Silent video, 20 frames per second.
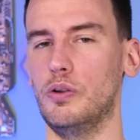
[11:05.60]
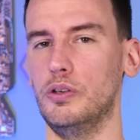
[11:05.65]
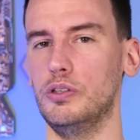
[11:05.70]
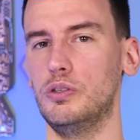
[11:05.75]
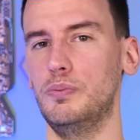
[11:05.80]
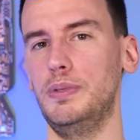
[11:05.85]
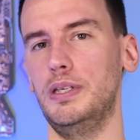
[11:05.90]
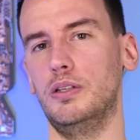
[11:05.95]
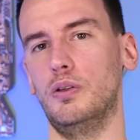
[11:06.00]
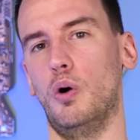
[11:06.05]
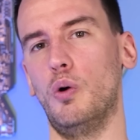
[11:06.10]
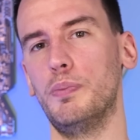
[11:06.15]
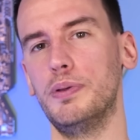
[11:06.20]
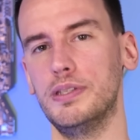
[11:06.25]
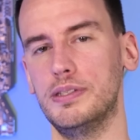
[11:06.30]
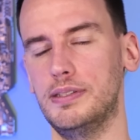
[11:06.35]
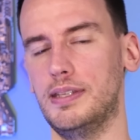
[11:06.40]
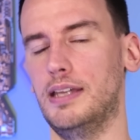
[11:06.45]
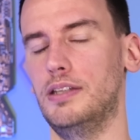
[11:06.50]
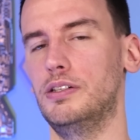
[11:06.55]
going to be an
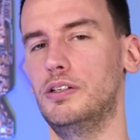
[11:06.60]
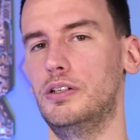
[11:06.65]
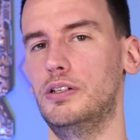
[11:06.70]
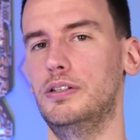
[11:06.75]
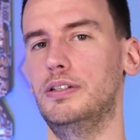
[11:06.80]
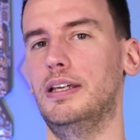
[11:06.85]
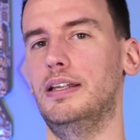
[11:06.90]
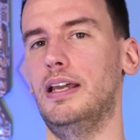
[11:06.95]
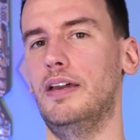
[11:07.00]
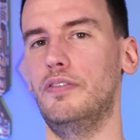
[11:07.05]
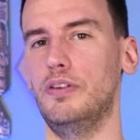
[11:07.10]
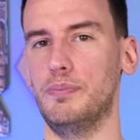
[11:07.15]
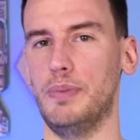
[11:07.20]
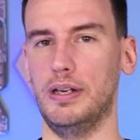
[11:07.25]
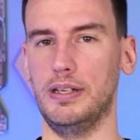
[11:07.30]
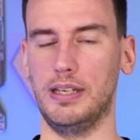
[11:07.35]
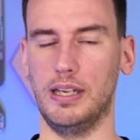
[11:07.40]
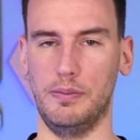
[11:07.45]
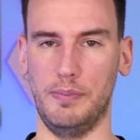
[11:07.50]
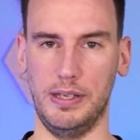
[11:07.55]
open standard and
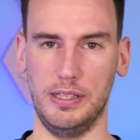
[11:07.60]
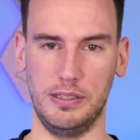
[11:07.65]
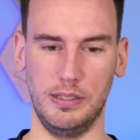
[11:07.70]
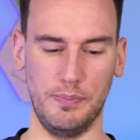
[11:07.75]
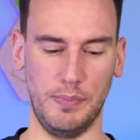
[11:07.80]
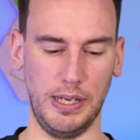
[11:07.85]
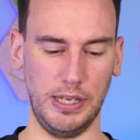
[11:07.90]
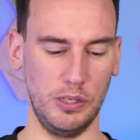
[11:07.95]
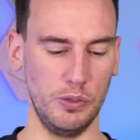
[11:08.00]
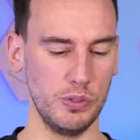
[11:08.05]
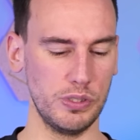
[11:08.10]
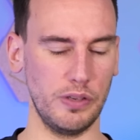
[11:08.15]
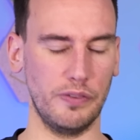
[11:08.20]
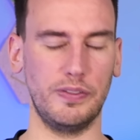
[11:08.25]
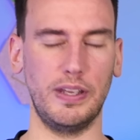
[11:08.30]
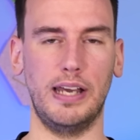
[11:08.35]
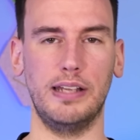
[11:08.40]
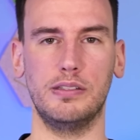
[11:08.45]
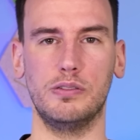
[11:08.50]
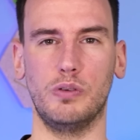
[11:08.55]
everybody can make use of
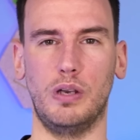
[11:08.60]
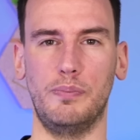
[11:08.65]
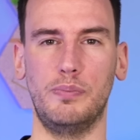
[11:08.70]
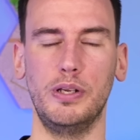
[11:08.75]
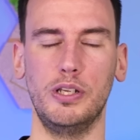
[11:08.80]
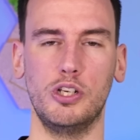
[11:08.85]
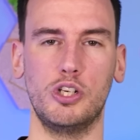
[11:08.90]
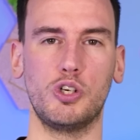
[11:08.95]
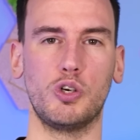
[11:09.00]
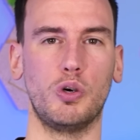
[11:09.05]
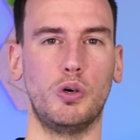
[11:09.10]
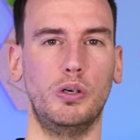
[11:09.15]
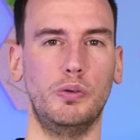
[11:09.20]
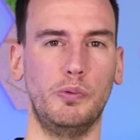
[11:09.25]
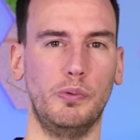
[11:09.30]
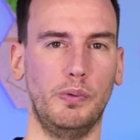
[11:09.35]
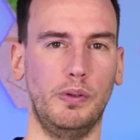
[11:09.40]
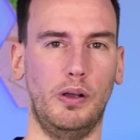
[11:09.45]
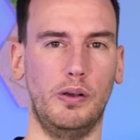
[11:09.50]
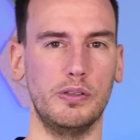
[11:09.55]
that so I'm pretty sure
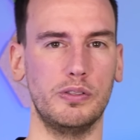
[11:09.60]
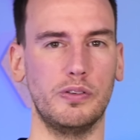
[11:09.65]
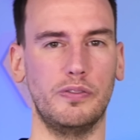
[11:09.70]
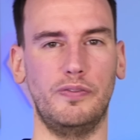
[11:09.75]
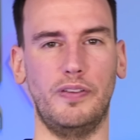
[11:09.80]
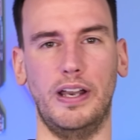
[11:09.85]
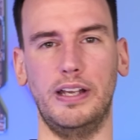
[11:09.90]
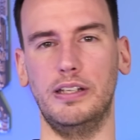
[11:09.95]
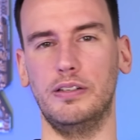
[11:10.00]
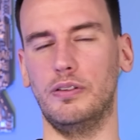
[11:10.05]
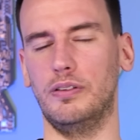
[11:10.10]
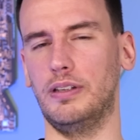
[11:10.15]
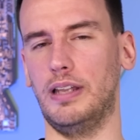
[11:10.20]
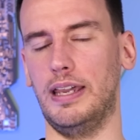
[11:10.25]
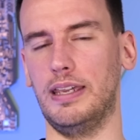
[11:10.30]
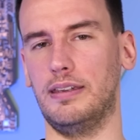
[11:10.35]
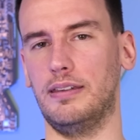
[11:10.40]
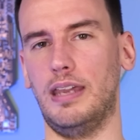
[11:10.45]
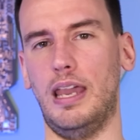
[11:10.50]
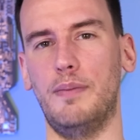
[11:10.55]
we will also find it on
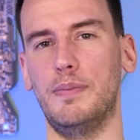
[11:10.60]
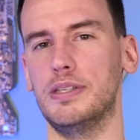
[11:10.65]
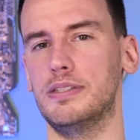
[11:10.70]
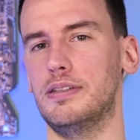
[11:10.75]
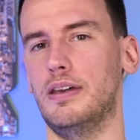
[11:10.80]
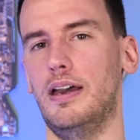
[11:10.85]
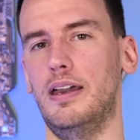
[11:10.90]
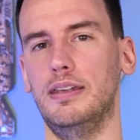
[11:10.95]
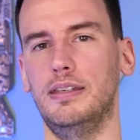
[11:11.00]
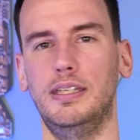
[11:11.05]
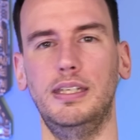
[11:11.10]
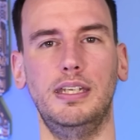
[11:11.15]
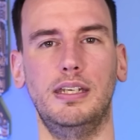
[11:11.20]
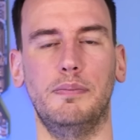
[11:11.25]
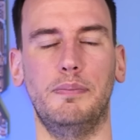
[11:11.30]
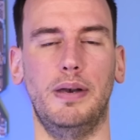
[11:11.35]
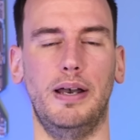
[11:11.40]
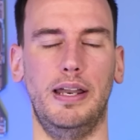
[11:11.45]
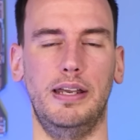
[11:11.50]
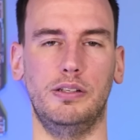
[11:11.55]
like MSI,
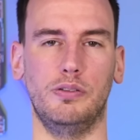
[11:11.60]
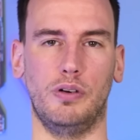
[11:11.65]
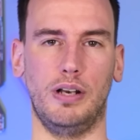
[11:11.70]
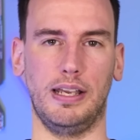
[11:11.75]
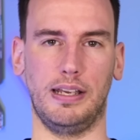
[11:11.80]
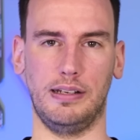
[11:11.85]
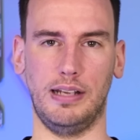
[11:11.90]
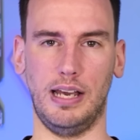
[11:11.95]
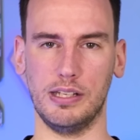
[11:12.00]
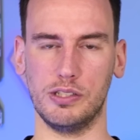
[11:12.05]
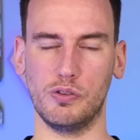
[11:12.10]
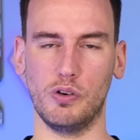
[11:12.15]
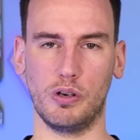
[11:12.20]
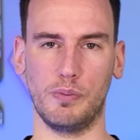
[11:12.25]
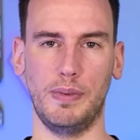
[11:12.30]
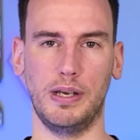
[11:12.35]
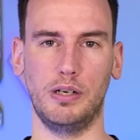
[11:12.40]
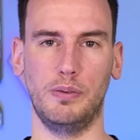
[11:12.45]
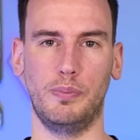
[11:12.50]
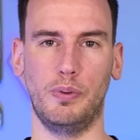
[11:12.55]
Gigabyte or like an ASRock
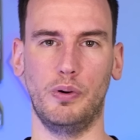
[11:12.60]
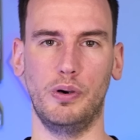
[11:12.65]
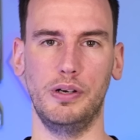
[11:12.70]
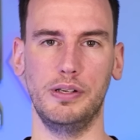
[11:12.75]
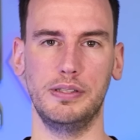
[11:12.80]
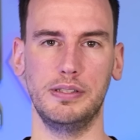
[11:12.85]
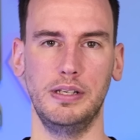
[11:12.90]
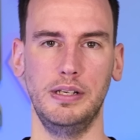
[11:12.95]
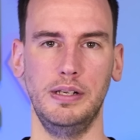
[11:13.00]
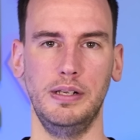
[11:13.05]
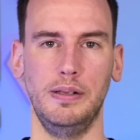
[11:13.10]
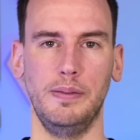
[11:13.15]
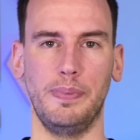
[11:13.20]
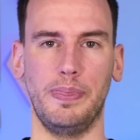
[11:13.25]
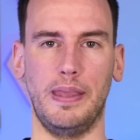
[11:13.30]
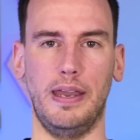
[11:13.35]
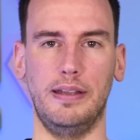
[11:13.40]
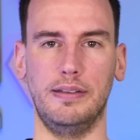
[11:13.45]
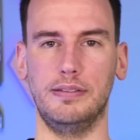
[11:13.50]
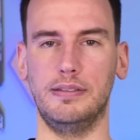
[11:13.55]
motherboard
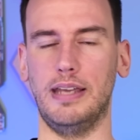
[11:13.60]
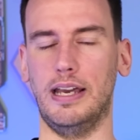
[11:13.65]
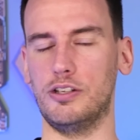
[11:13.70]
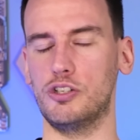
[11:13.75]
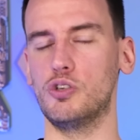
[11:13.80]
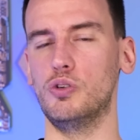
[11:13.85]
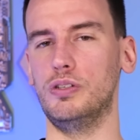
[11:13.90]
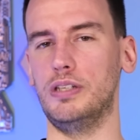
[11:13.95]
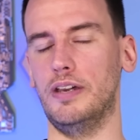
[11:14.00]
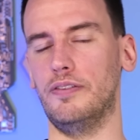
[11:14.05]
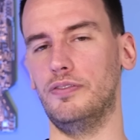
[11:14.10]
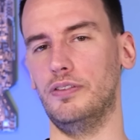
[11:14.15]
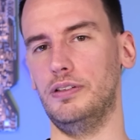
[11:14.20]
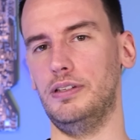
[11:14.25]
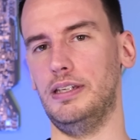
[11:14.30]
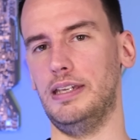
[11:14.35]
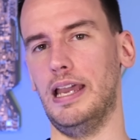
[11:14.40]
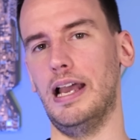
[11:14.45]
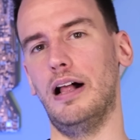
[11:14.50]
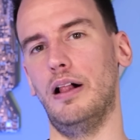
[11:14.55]
and that should
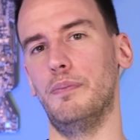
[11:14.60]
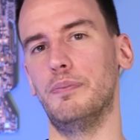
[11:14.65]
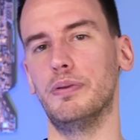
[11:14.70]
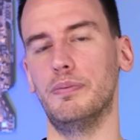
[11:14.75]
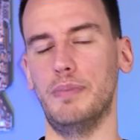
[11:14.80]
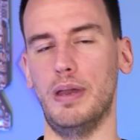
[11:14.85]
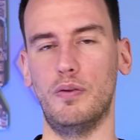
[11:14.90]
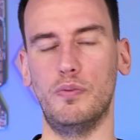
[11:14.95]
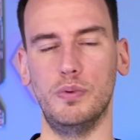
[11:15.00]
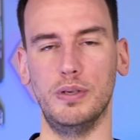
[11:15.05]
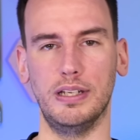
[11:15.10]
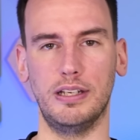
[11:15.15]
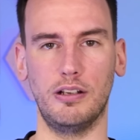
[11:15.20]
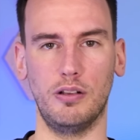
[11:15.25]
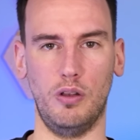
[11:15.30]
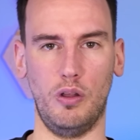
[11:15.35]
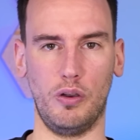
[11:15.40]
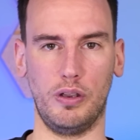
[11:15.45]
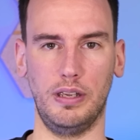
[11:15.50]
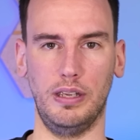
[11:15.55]
definitely help memory
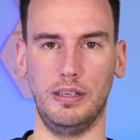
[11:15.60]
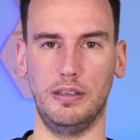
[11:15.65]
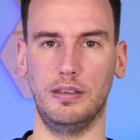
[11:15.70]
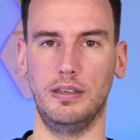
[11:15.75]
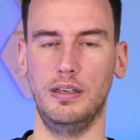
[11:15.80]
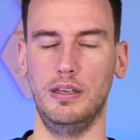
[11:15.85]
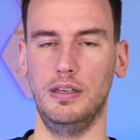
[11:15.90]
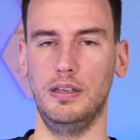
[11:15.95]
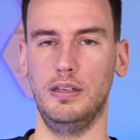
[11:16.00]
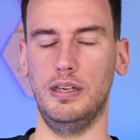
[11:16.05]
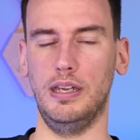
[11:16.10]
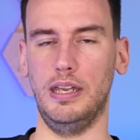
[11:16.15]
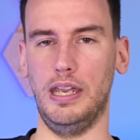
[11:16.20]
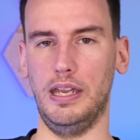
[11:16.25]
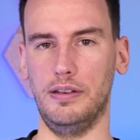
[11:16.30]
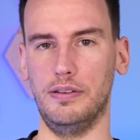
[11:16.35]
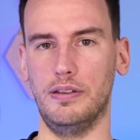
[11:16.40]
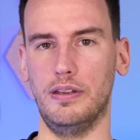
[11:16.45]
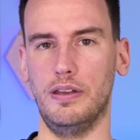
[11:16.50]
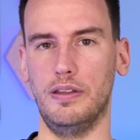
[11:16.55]
clocking
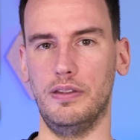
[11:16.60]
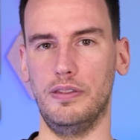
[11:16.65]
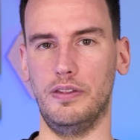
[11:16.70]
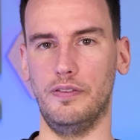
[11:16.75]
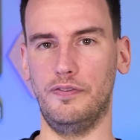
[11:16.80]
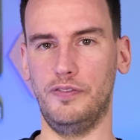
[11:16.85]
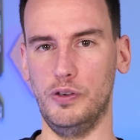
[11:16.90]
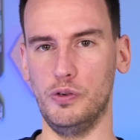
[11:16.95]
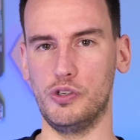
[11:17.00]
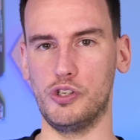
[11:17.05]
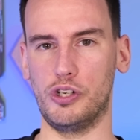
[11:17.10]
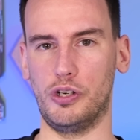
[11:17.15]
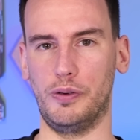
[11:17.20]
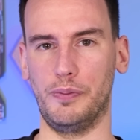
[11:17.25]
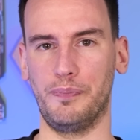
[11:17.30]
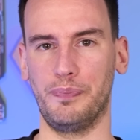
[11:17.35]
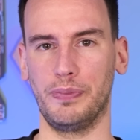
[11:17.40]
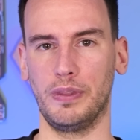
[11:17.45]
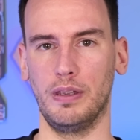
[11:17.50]
in the future.